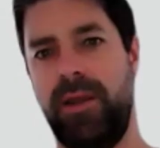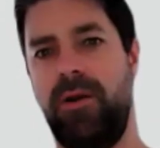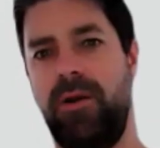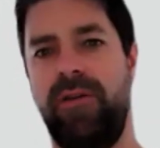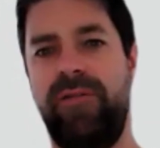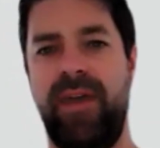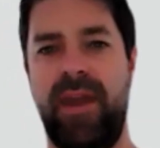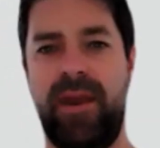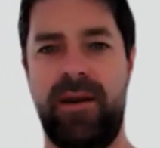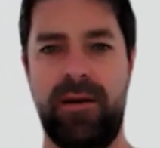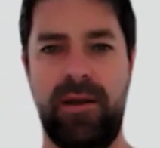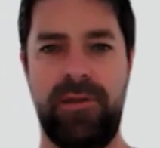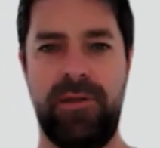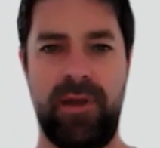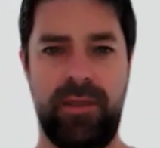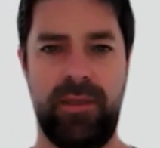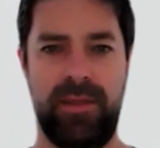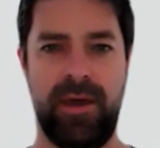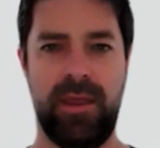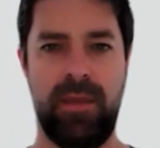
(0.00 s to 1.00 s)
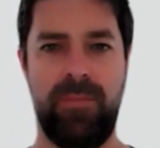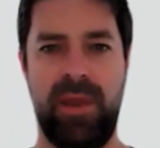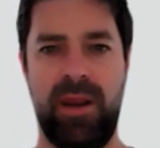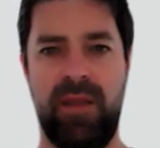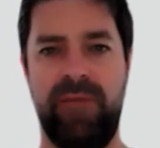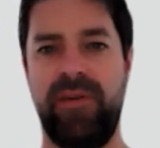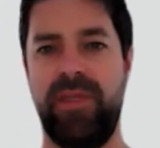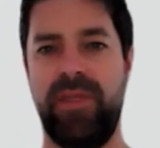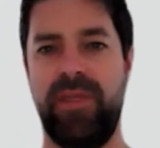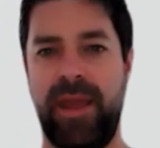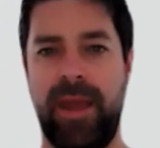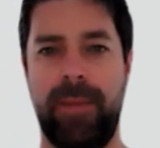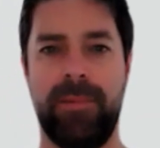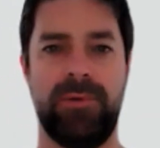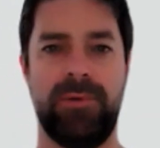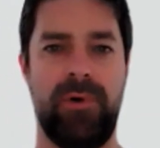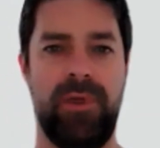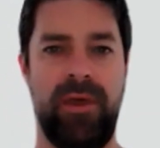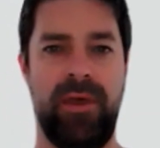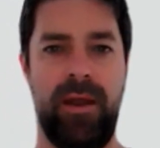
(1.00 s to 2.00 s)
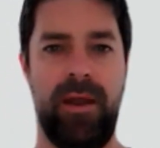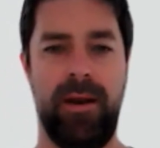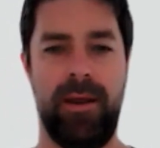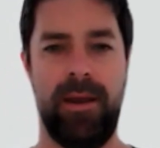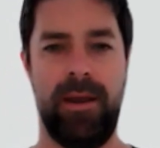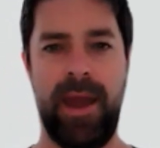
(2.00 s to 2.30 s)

agree with that. And I think the other benefit that comes with it,